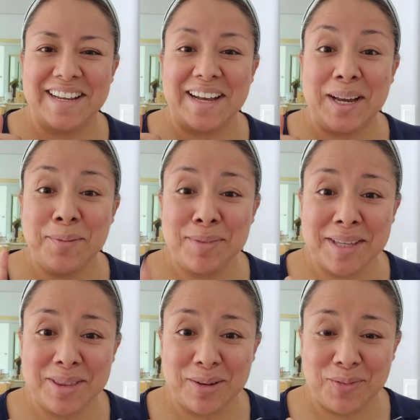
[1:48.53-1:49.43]
I
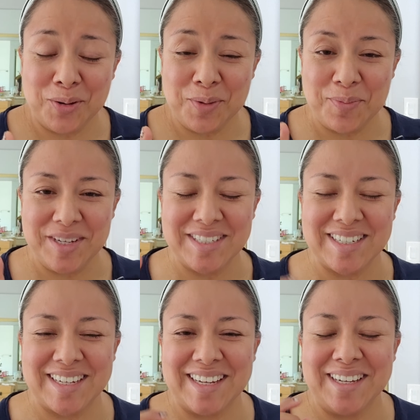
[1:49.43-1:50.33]
blinked there for a moment.
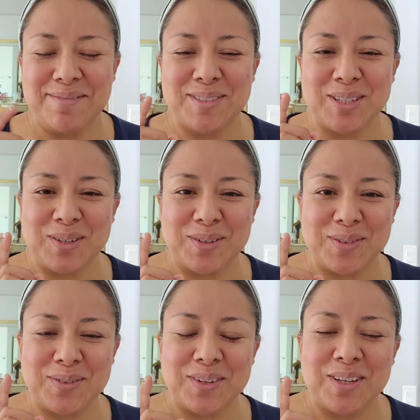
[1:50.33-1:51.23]

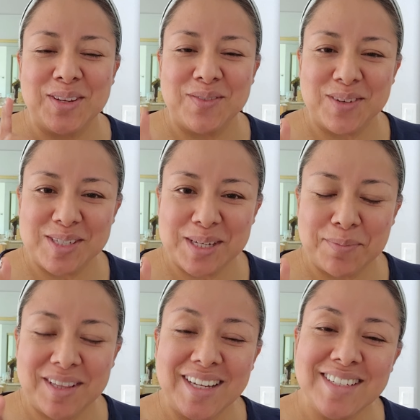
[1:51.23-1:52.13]
So first step,
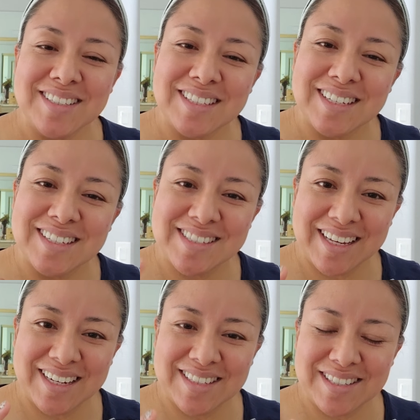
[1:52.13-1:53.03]
cleanse.
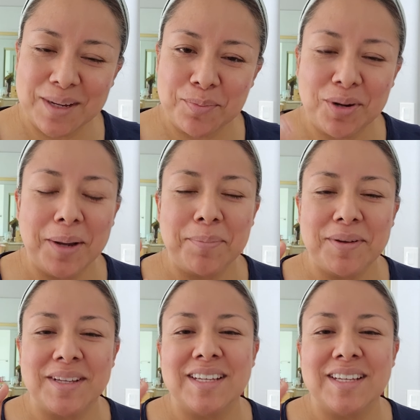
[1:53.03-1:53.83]
Second step, prep.